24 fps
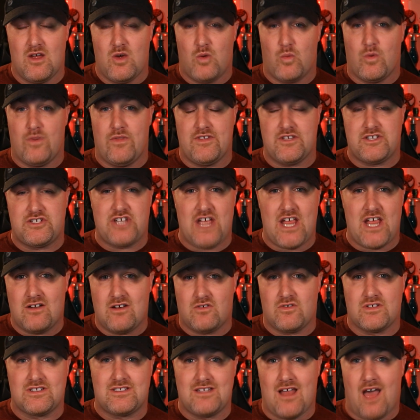when the
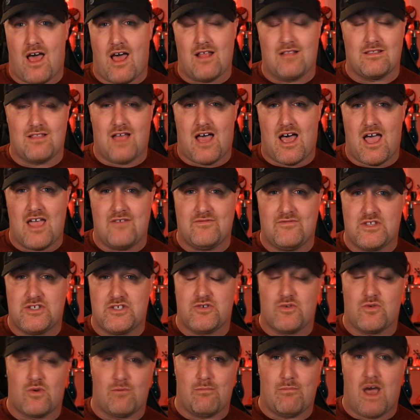channel is not live that
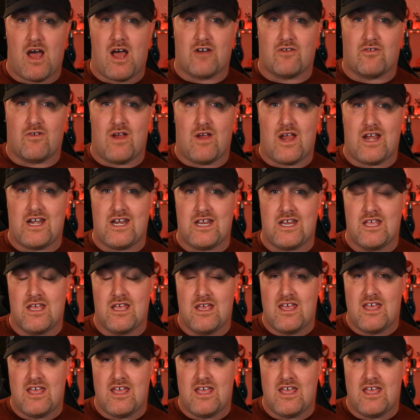you are moderating